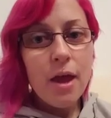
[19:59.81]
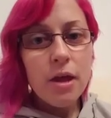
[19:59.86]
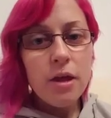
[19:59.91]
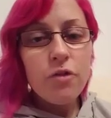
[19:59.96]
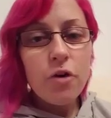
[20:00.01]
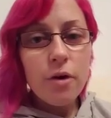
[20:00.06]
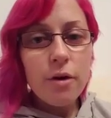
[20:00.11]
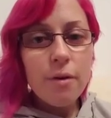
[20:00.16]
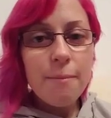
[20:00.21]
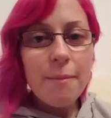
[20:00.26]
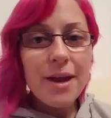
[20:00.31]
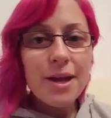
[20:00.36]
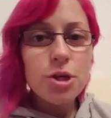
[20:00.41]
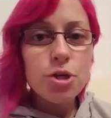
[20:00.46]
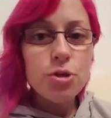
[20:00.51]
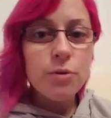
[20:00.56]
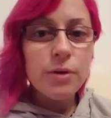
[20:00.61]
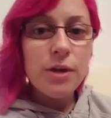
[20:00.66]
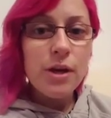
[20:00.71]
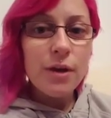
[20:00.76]
You've got to make
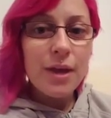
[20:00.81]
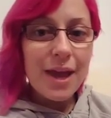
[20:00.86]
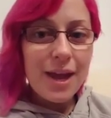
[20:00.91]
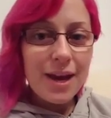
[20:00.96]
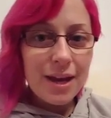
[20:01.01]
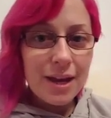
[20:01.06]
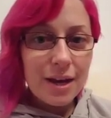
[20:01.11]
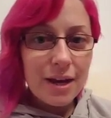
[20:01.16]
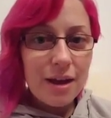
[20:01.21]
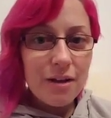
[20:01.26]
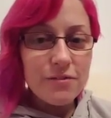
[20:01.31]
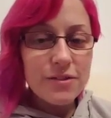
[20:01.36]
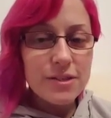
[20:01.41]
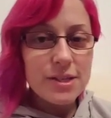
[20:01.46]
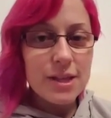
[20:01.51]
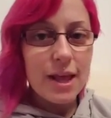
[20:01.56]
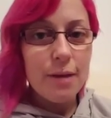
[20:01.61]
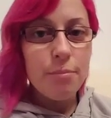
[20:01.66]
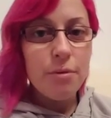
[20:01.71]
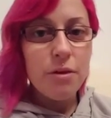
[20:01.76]
sure you're getting enough
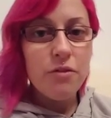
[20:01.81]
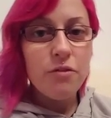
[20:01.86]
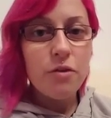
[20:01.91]
sleep.